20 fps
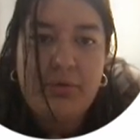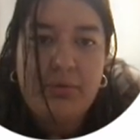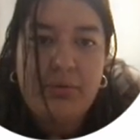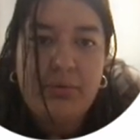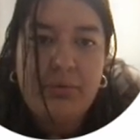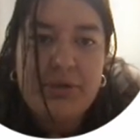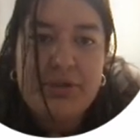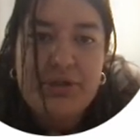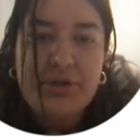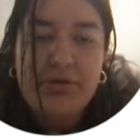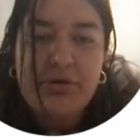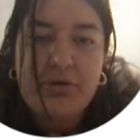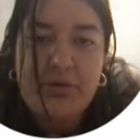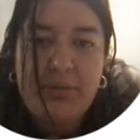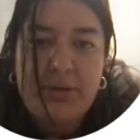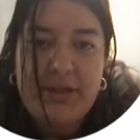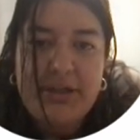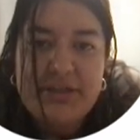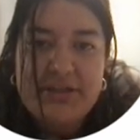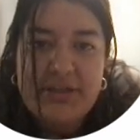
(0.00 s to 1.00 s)
which are
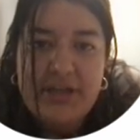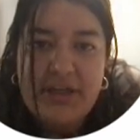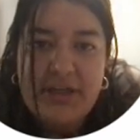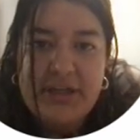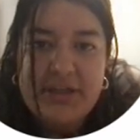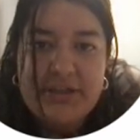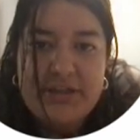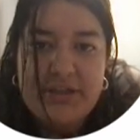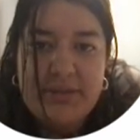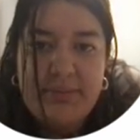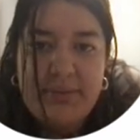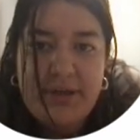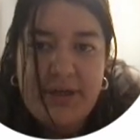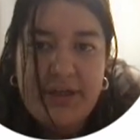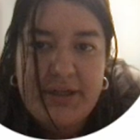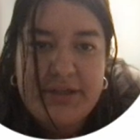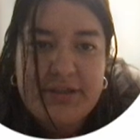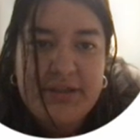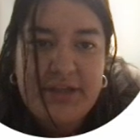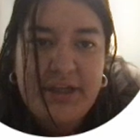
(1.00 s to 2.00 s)
normally designed to
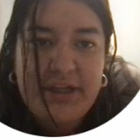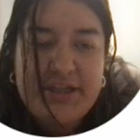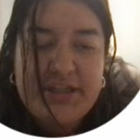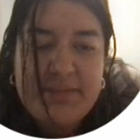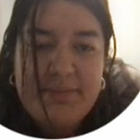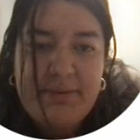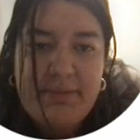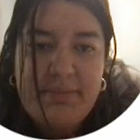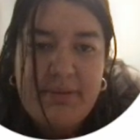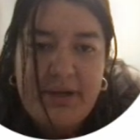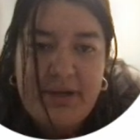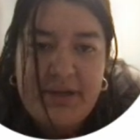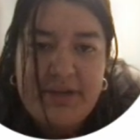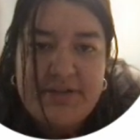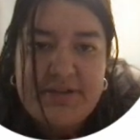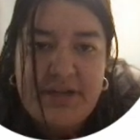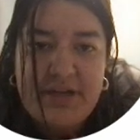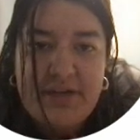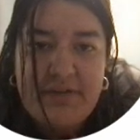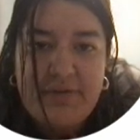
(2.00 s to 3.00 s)
bind to the ATP binding
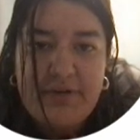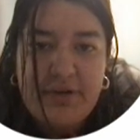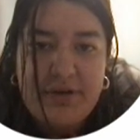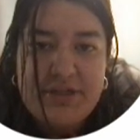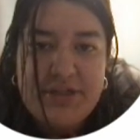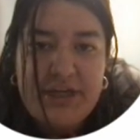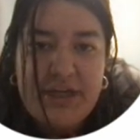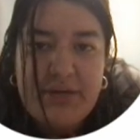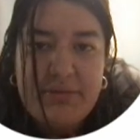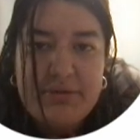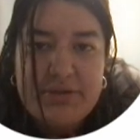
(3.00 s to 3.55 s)
site of the RTK,